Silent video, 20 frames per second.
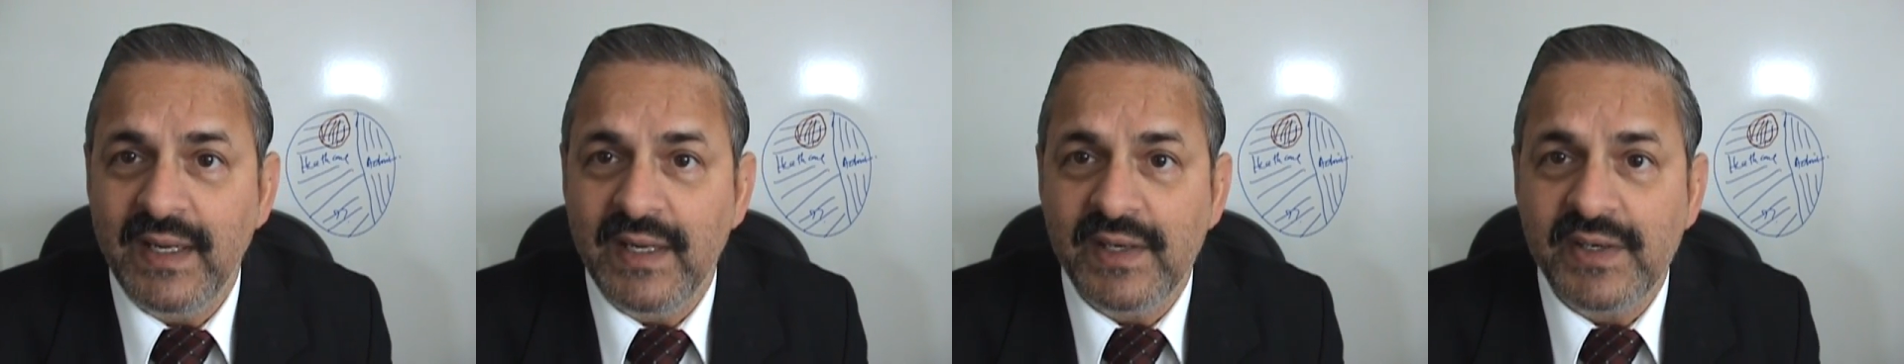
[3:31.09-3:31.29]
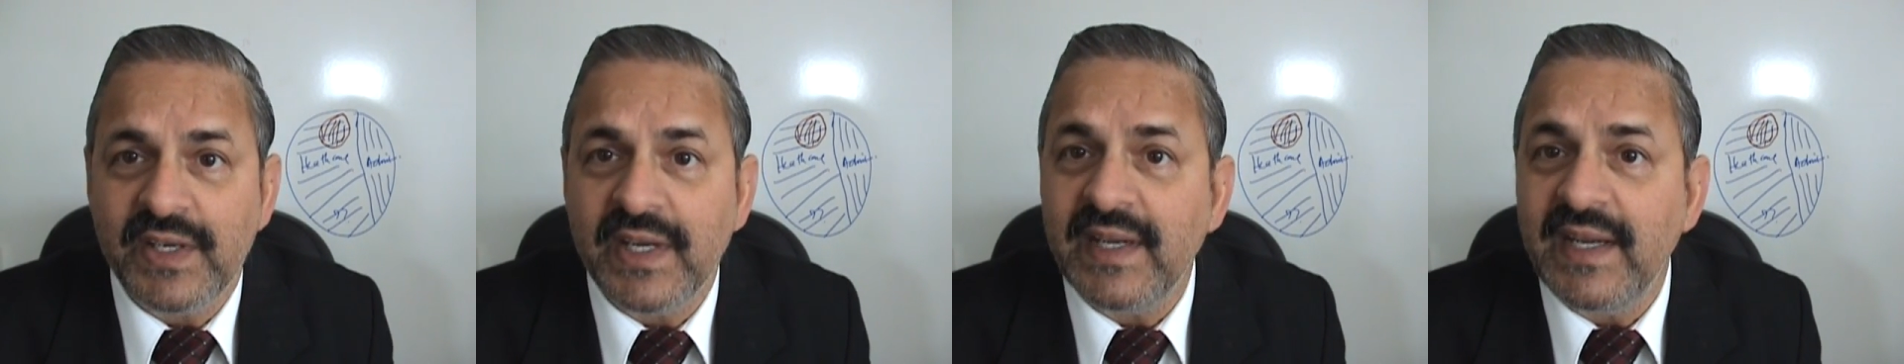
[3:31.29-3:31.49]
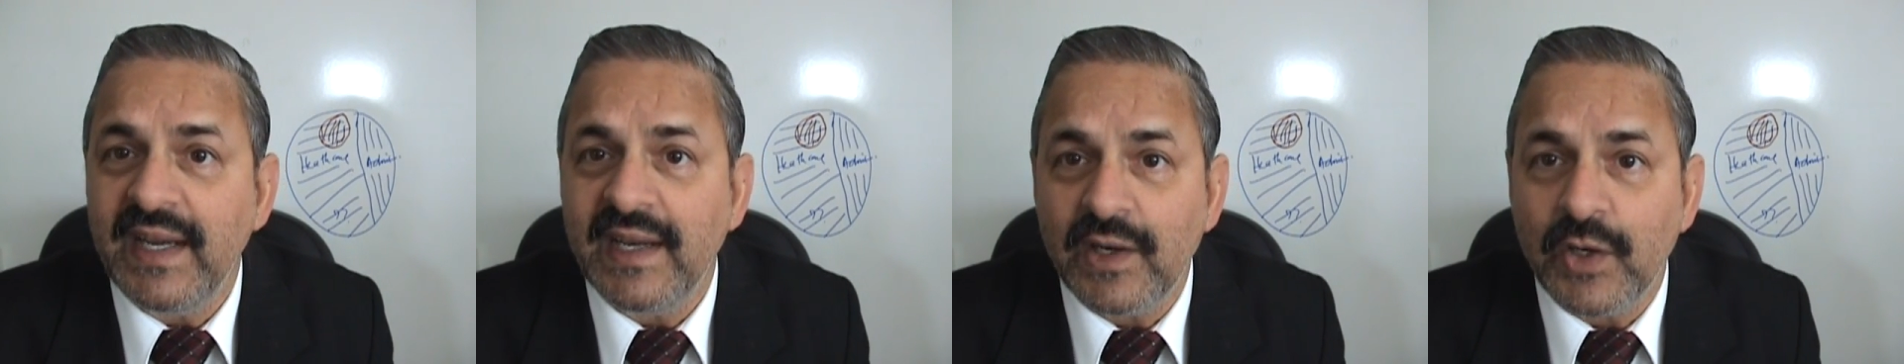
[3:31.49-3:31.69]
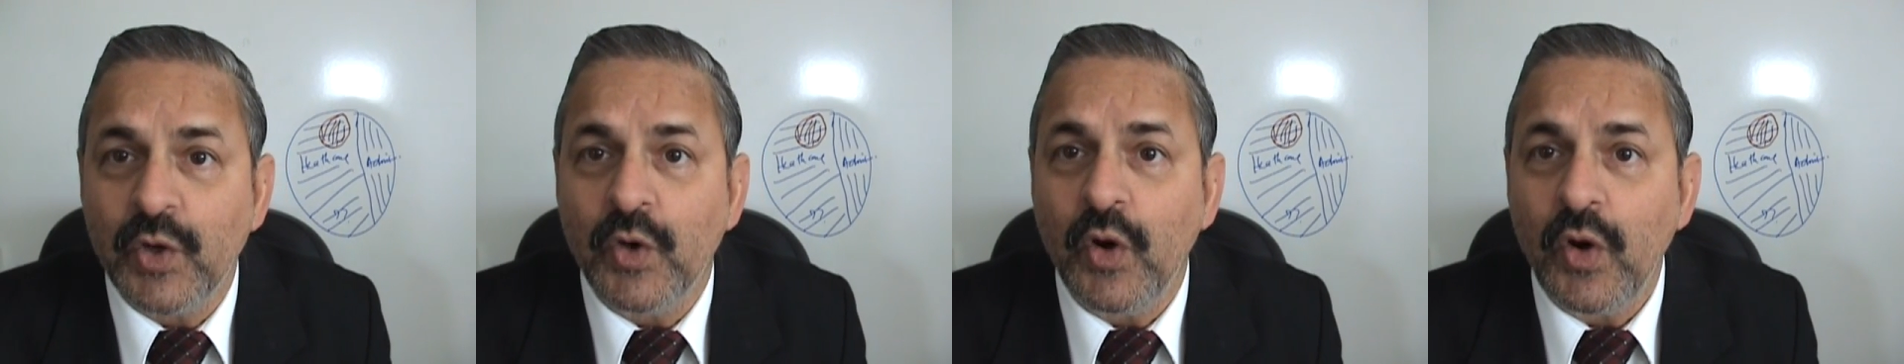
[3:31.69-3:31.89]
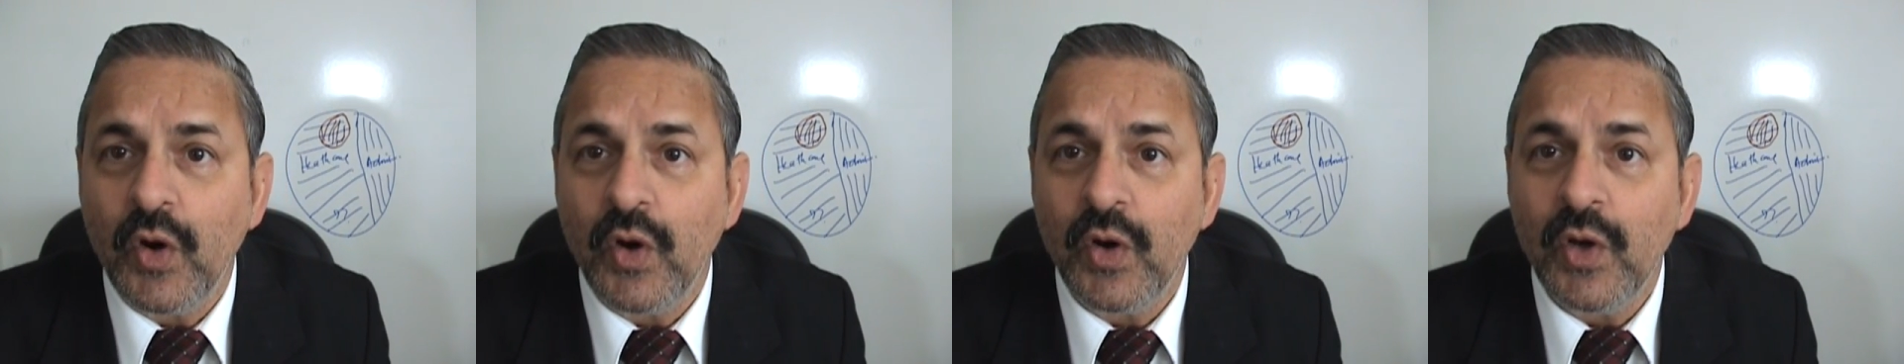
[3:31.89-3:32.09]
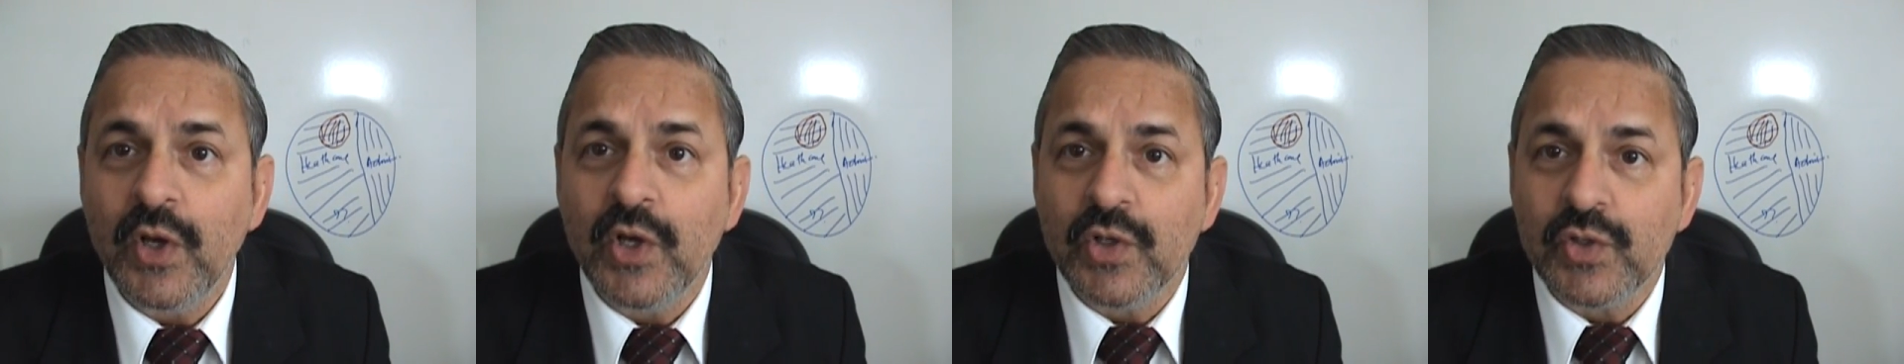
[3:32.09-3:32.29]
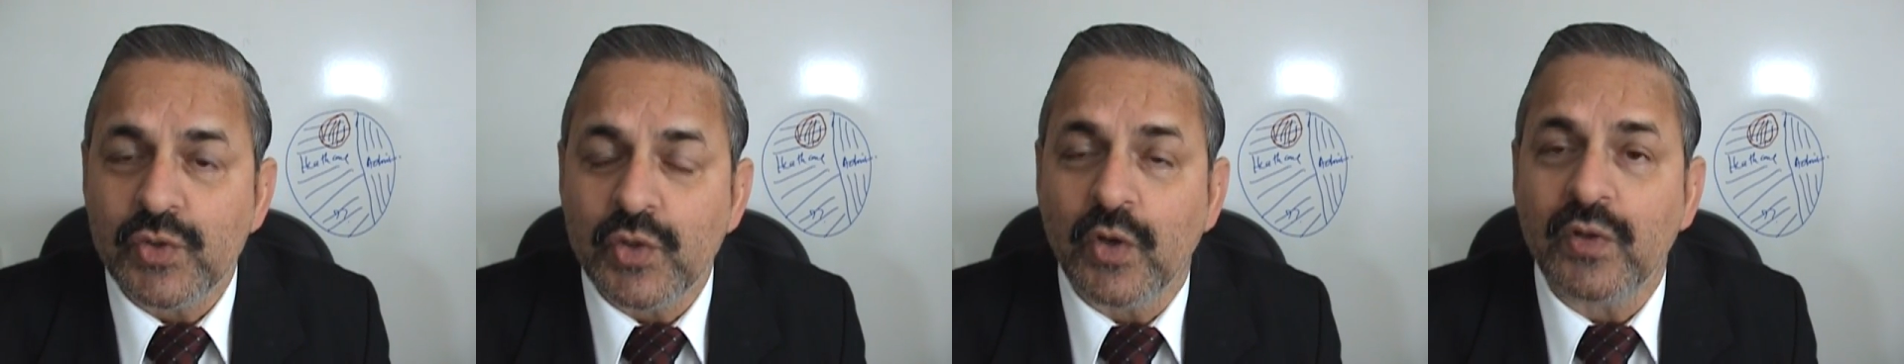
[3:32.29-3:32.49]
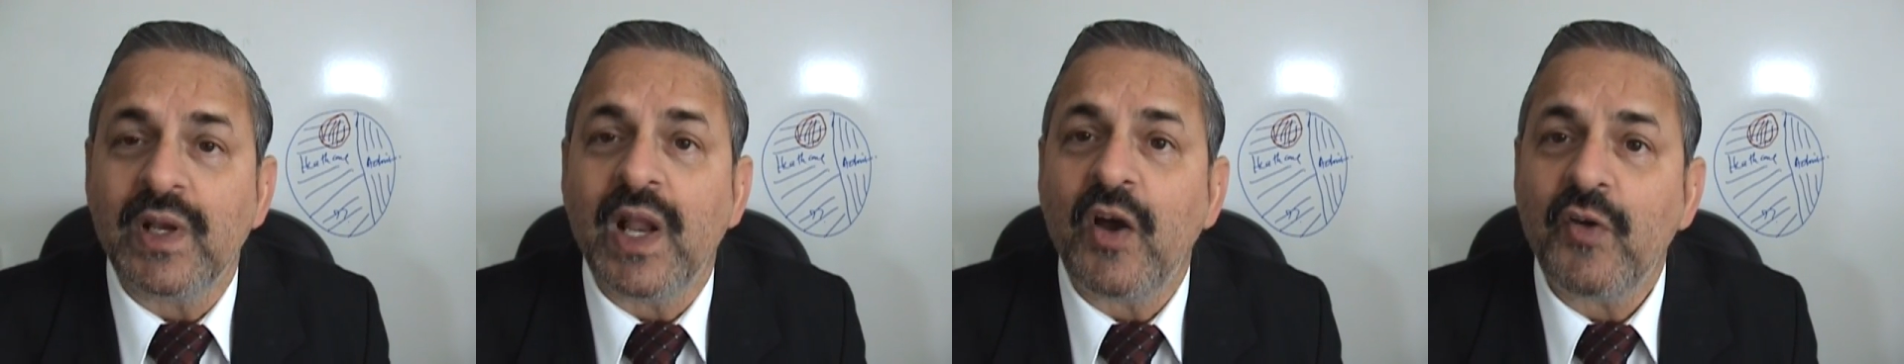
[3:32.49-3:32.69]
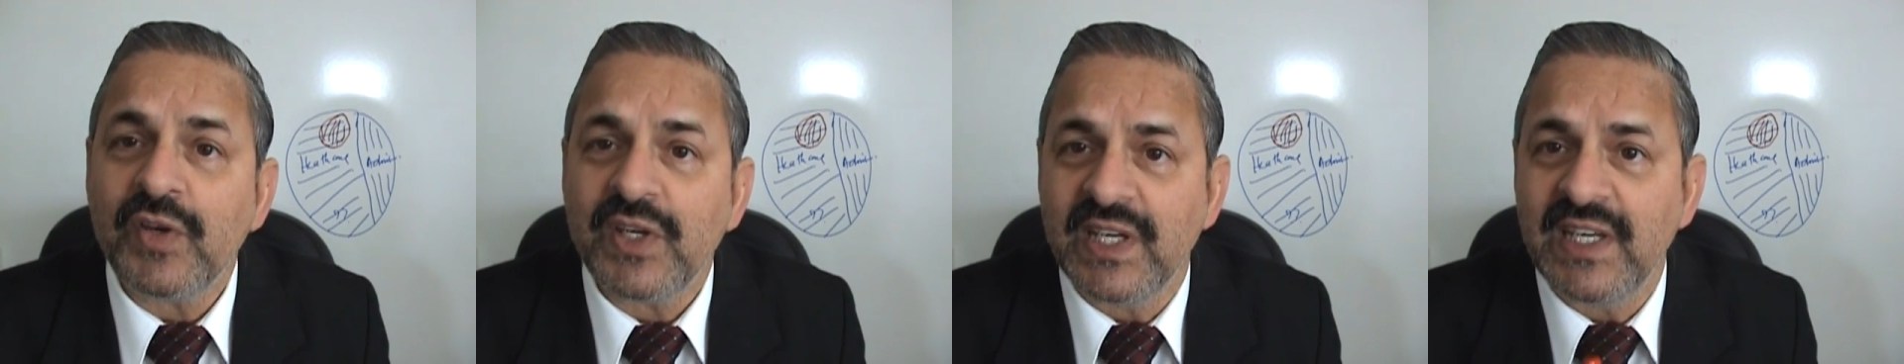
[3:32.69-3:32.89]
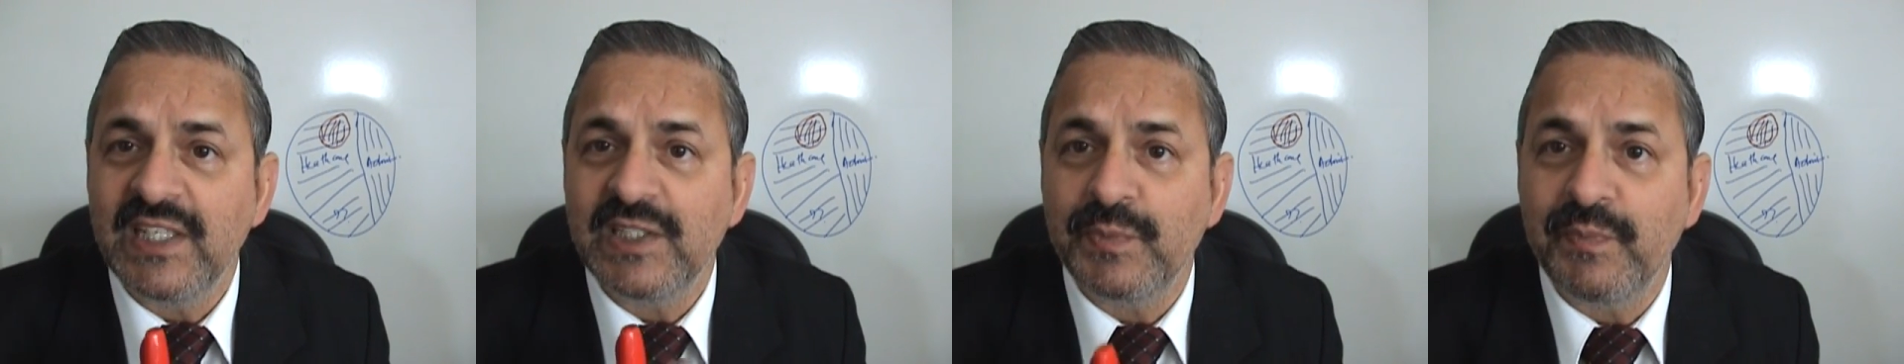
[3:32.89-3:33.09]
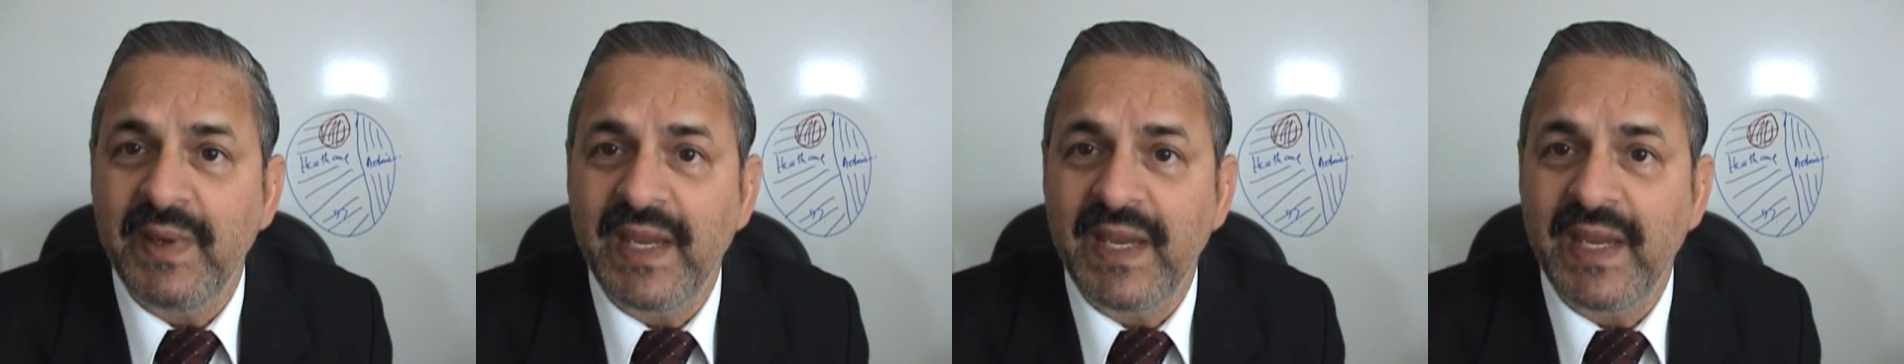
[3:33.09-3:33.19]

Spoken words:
she didn't go, so now she is